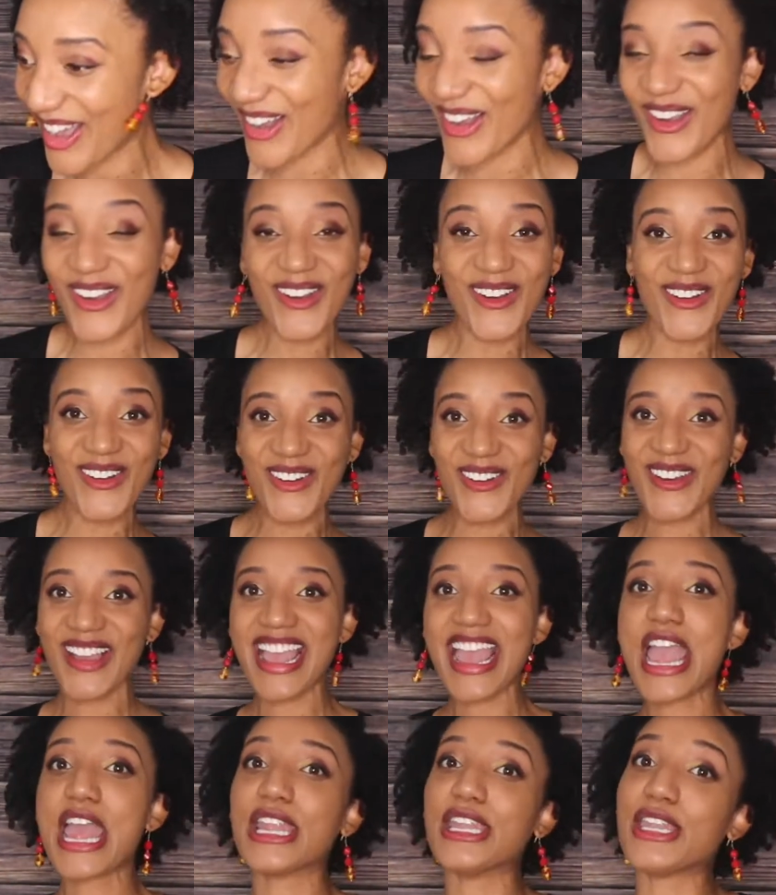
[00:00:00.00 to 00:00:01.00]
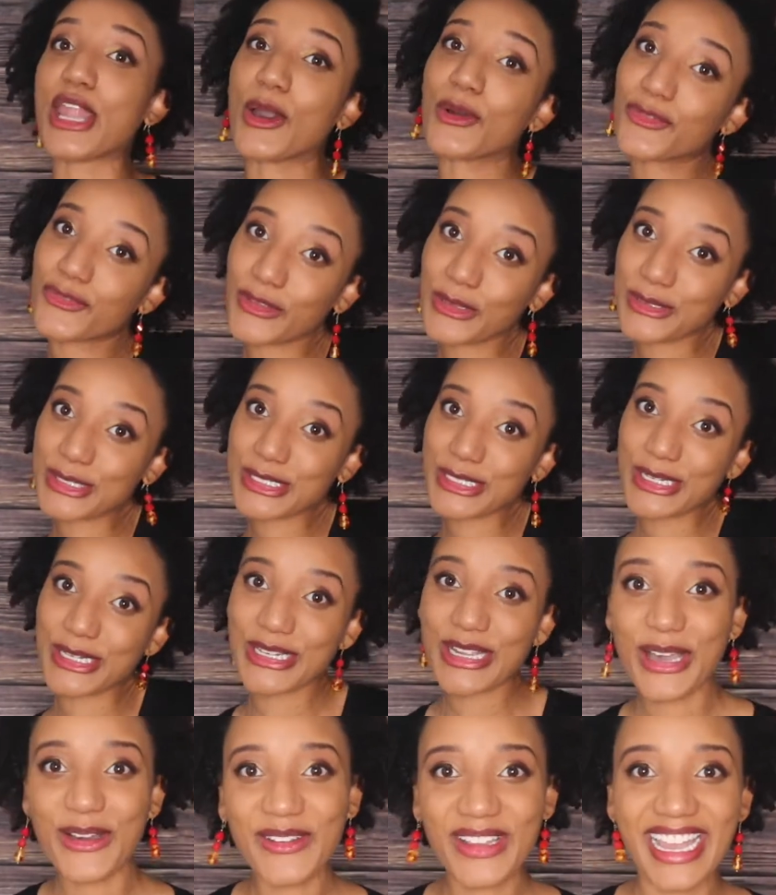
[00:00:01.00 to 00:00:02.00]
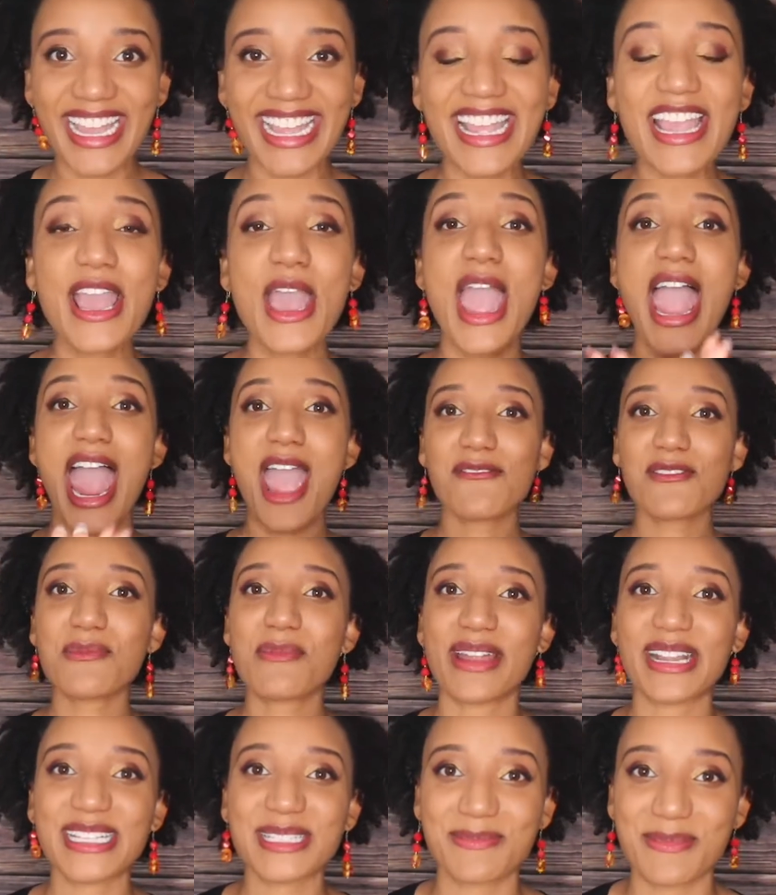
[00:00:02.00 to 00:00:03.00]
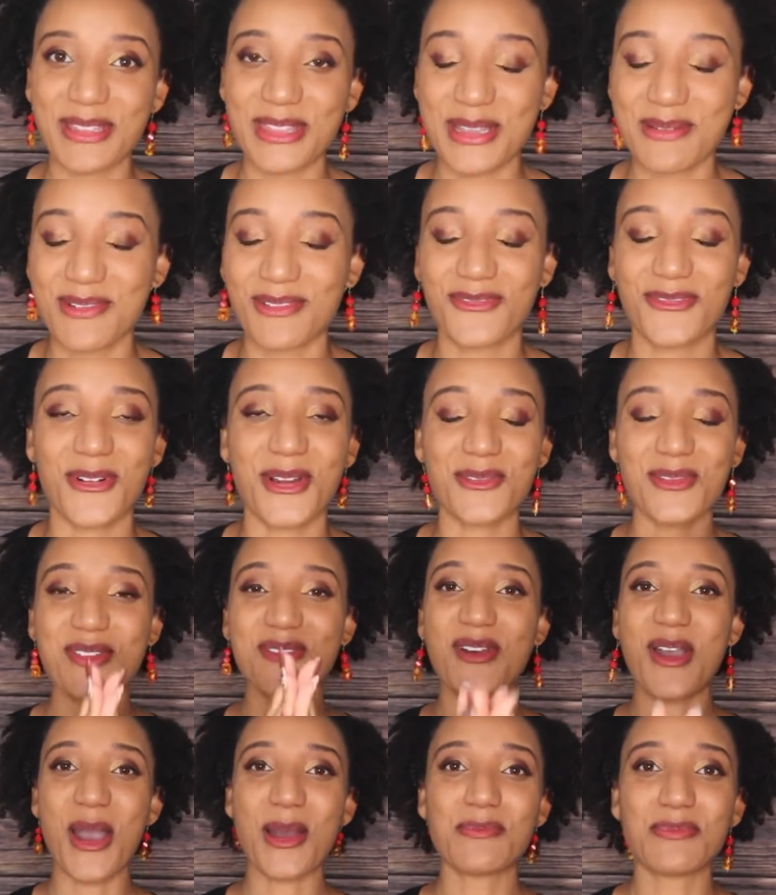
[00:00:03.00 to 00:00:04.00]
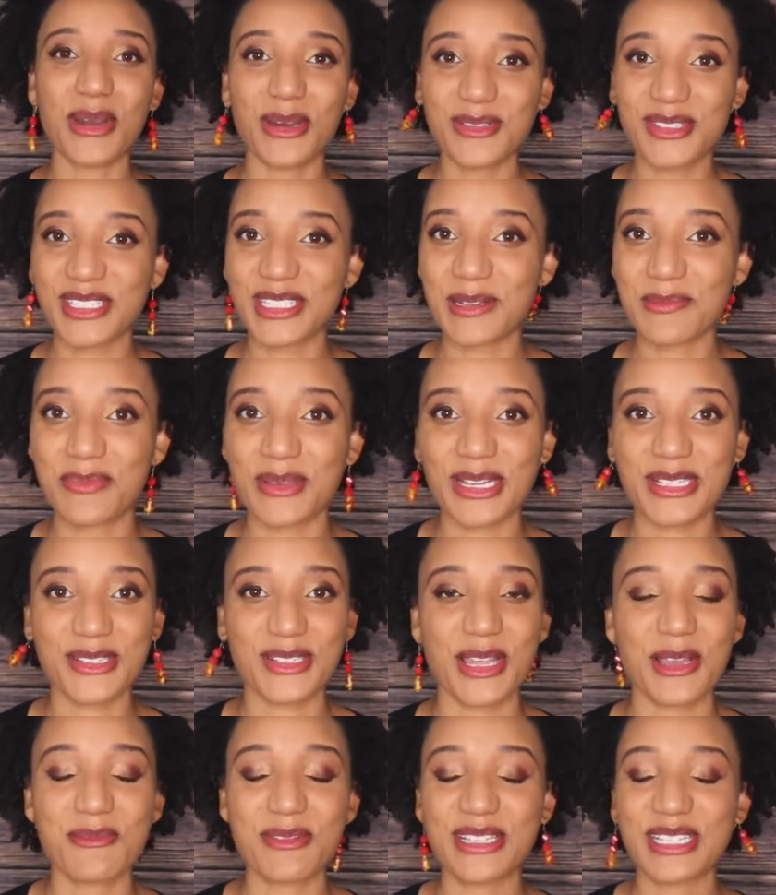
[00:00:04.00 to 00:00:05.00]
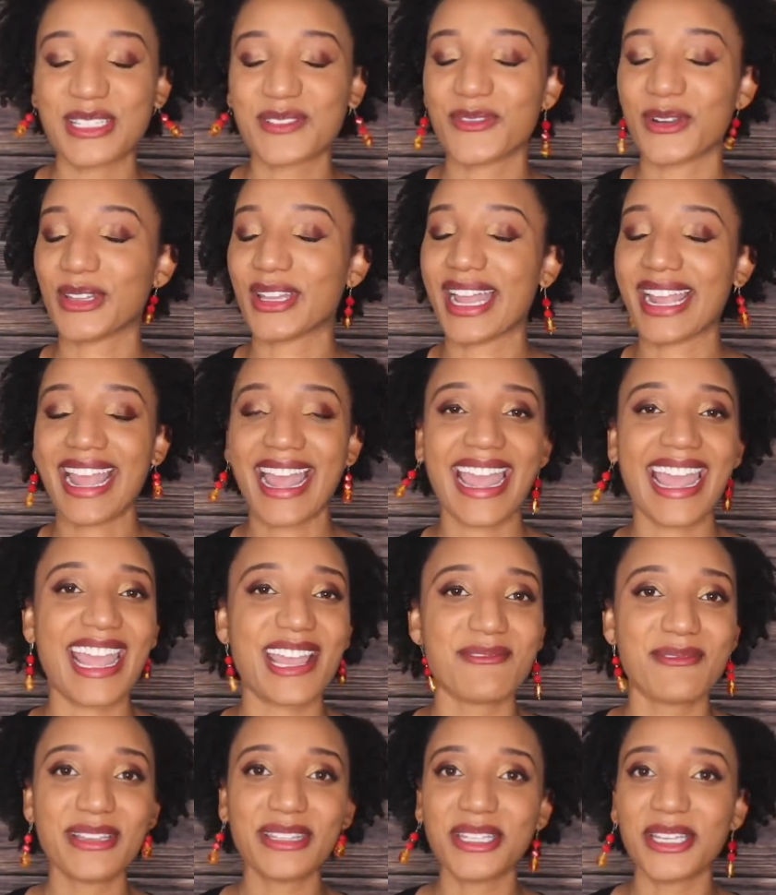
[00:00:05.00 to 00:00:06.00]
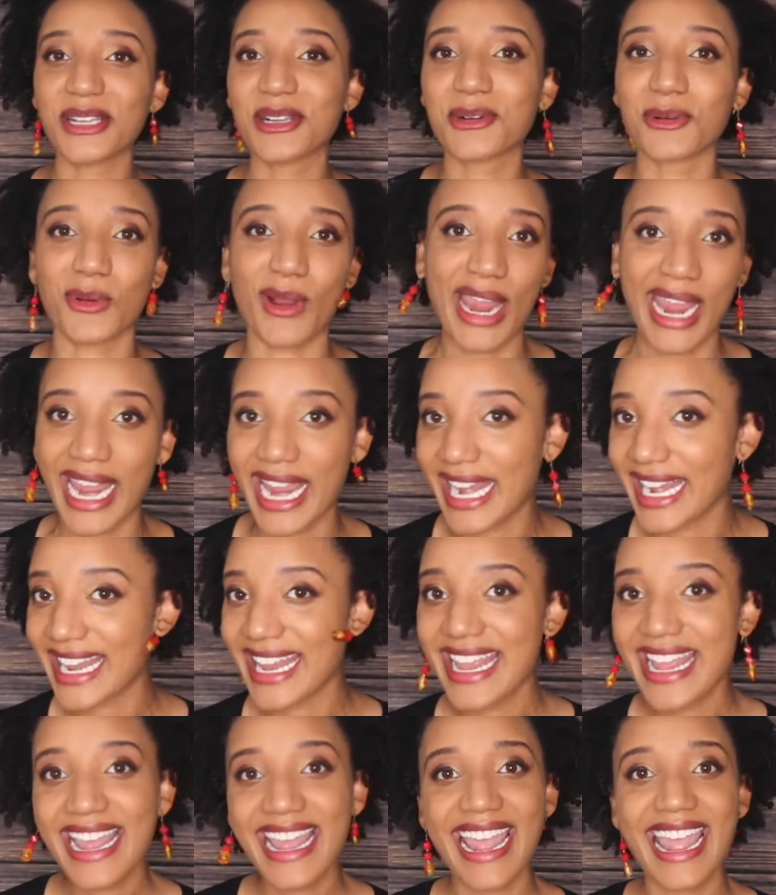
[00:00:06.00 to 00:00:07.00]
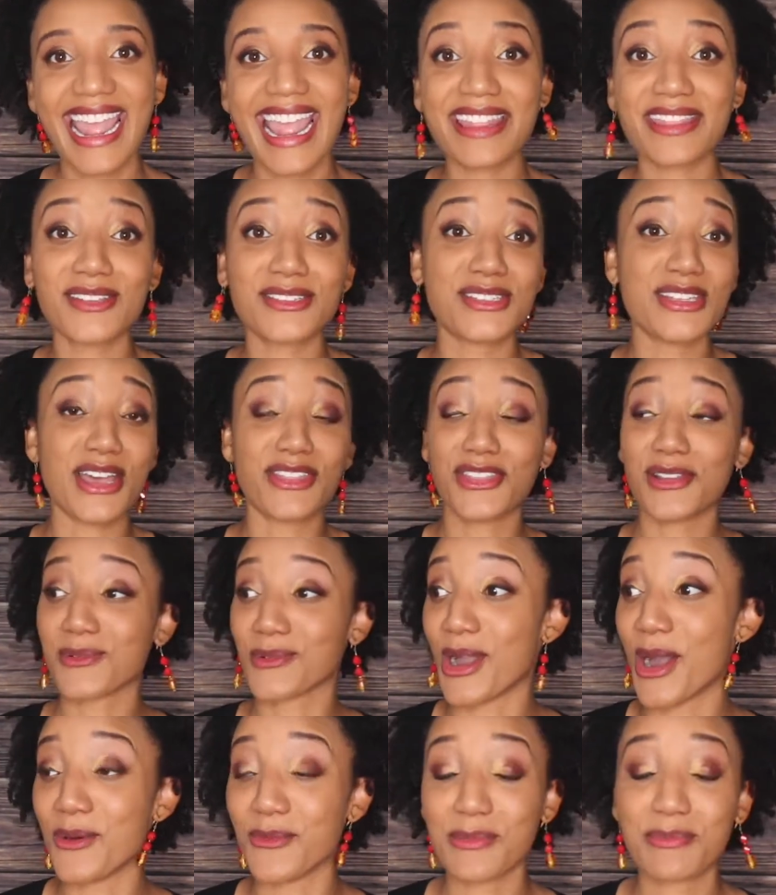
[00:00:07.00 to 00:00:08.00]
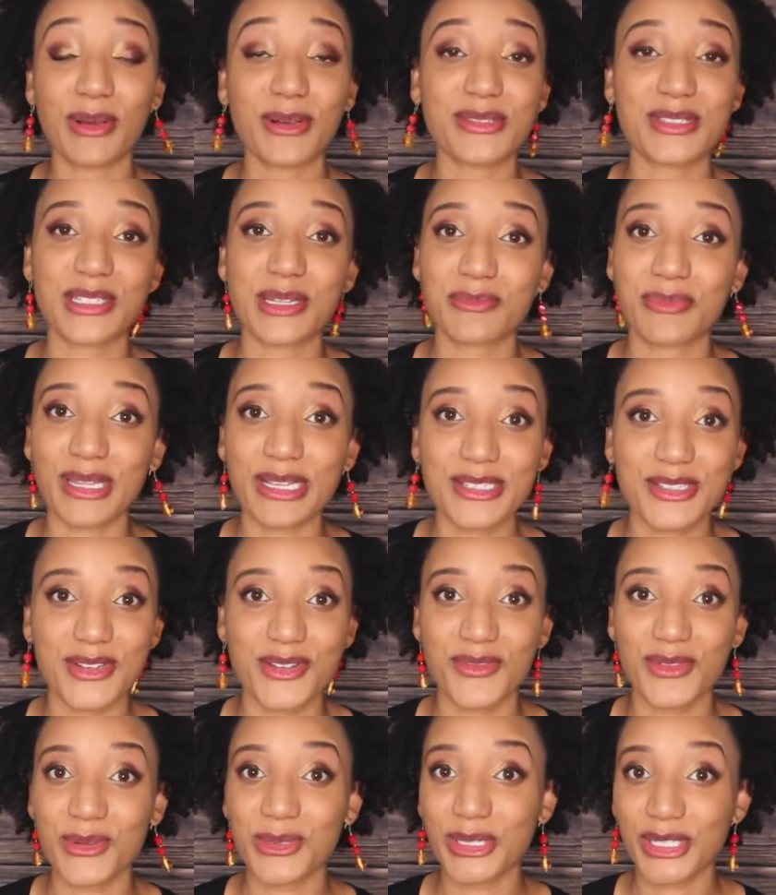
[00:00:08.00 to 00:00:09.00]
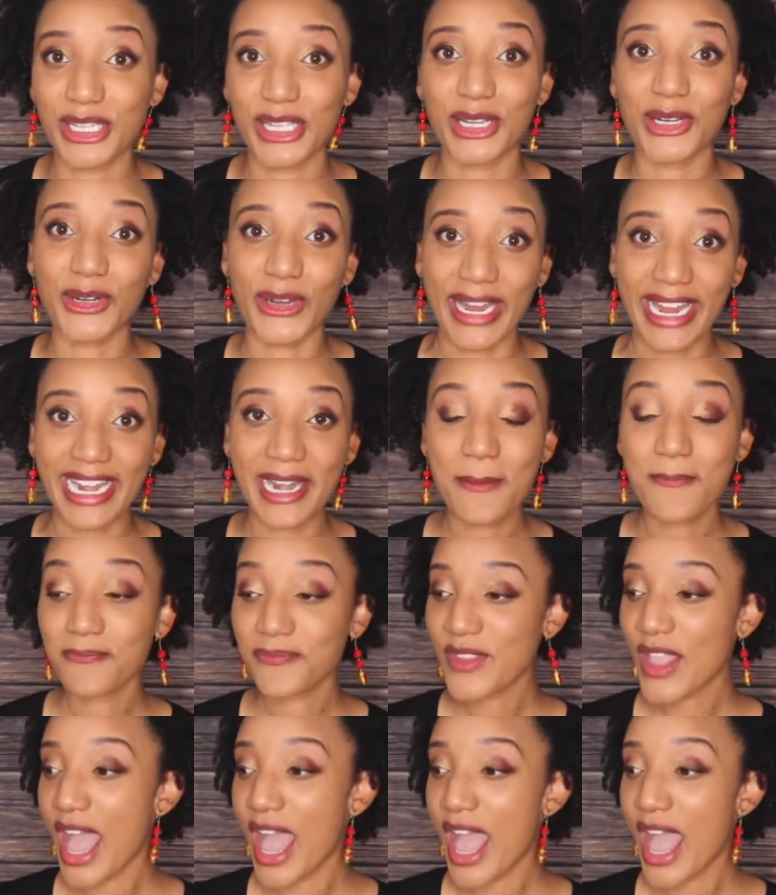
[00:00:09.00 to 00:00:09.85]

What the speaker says: Oh, no filter. Okay. Everybody's been there before. We've all posted a picture that we just felt like, hey, we look great. And there's nothing wrong with posting a picture of you looking great.